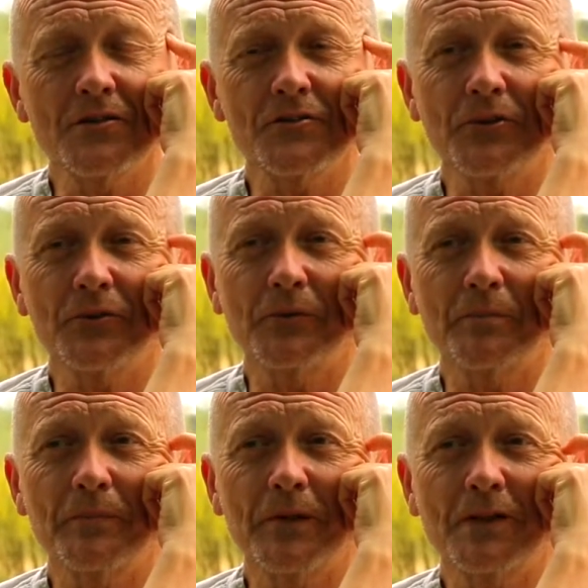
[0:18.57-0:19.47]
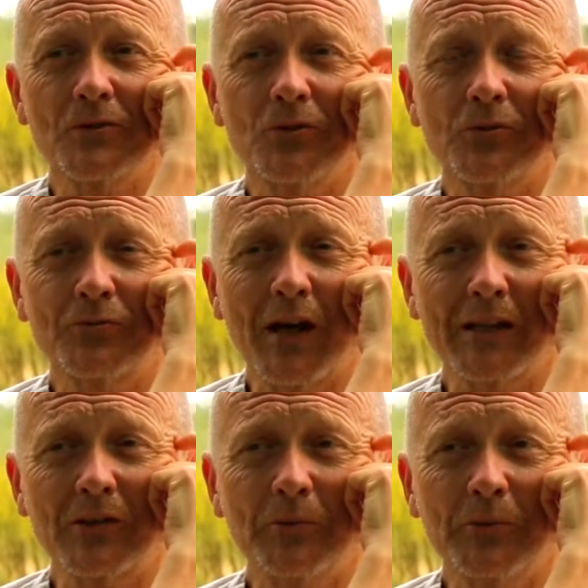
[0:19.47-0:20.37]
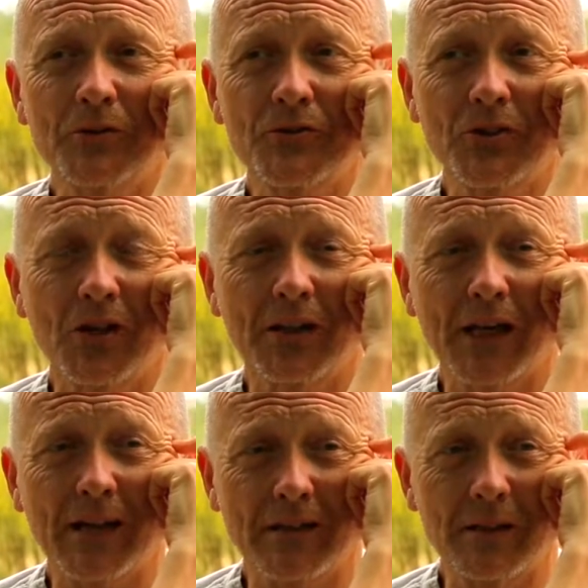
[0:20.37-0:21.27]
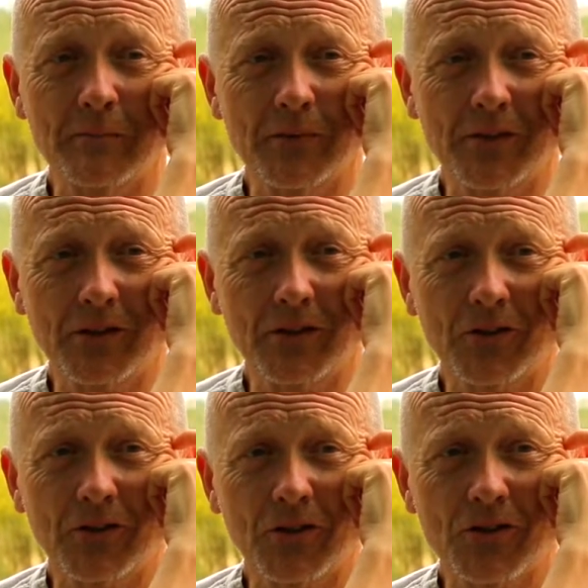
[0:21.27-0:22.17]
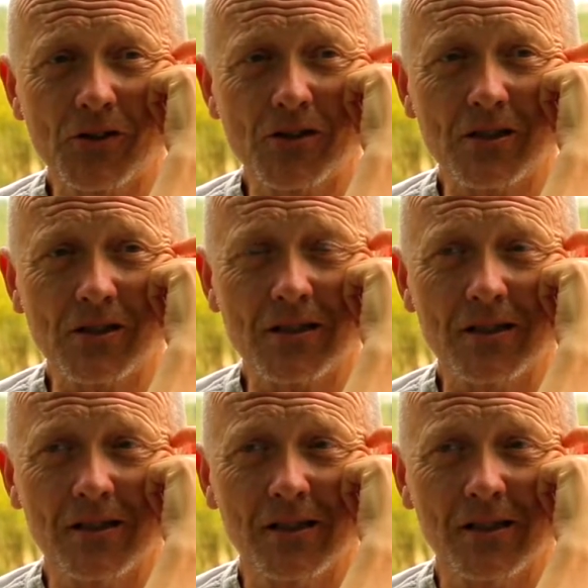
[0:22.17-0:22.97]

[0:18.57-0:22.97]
So it's called radical because you can't get deeper than consciousness,